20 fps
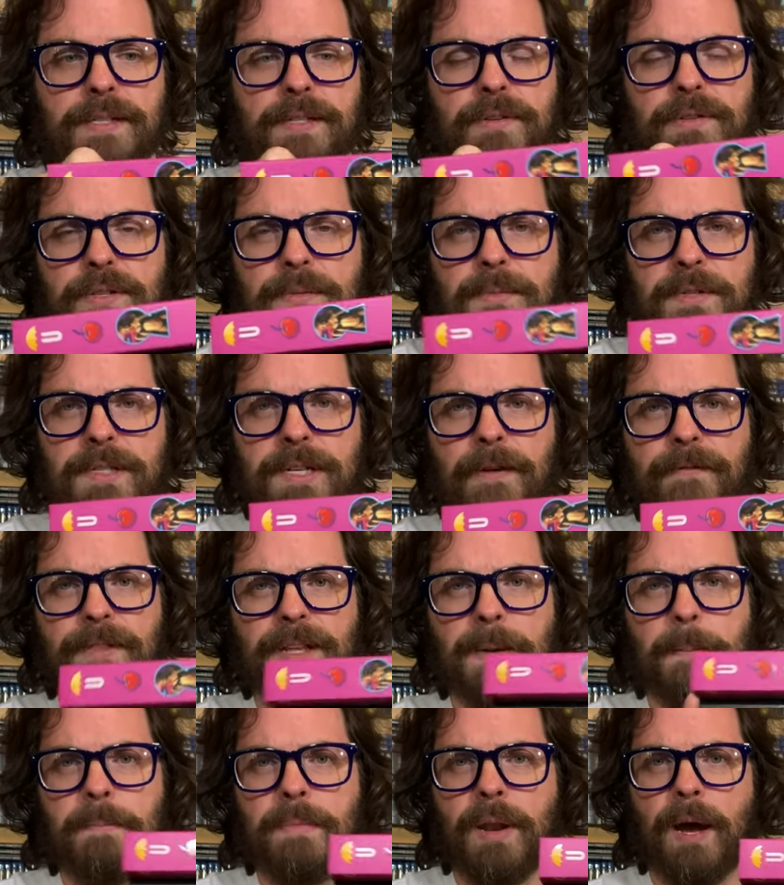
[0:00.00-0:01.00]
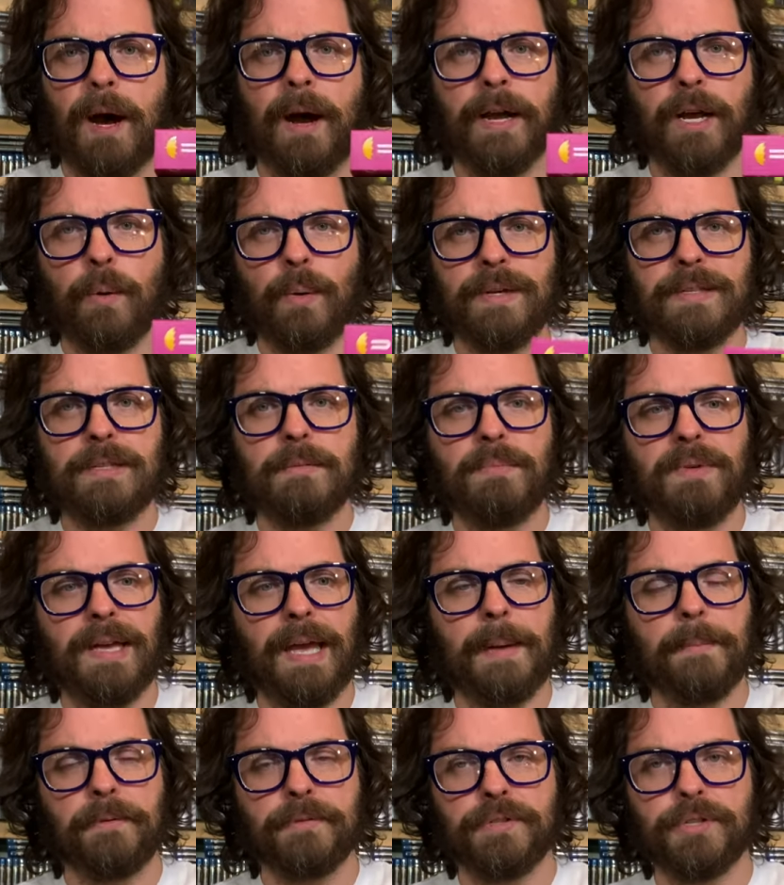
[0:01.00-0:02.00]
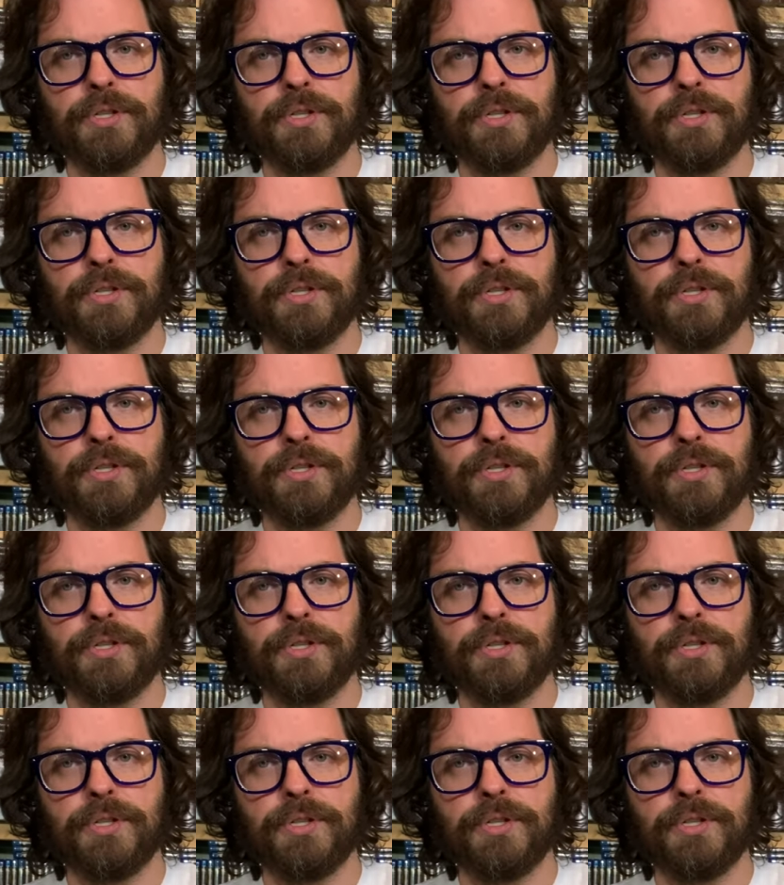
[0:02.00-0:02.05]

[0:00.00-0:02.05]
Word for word: there's some stuff that I'm not going to be able to